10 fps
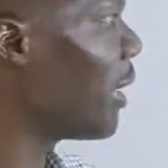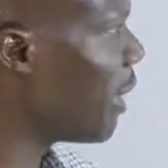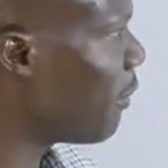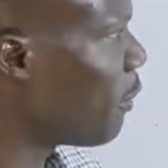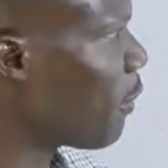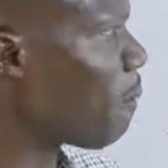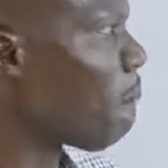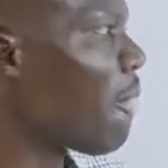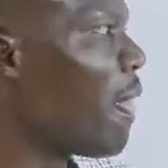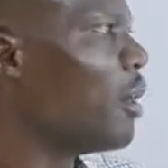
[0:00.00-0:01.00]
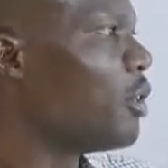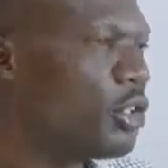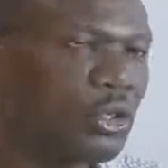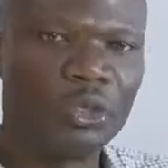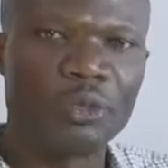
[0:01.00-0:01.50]
Therefore,
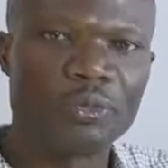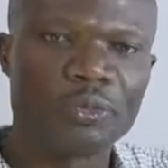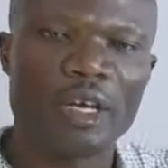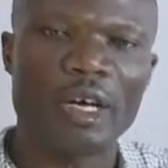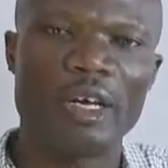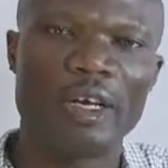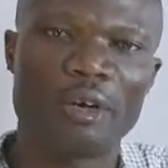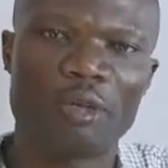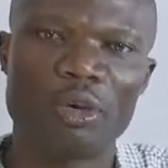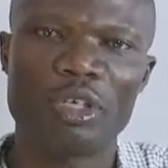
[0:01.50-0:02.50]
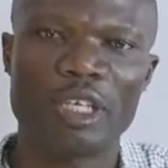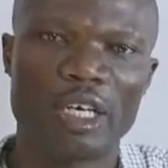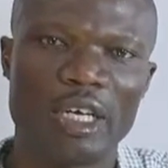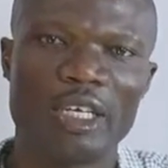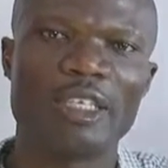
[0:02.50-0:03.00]
2 and a
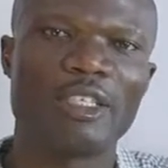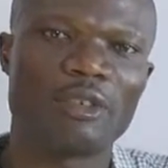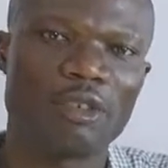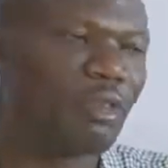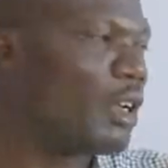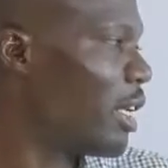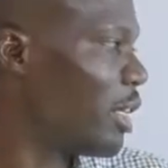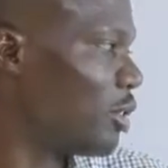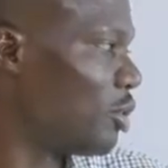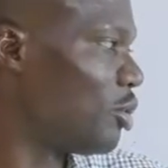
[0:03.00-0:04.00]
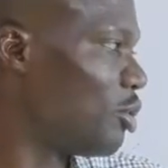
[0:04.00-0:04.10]
quarter is equivalent to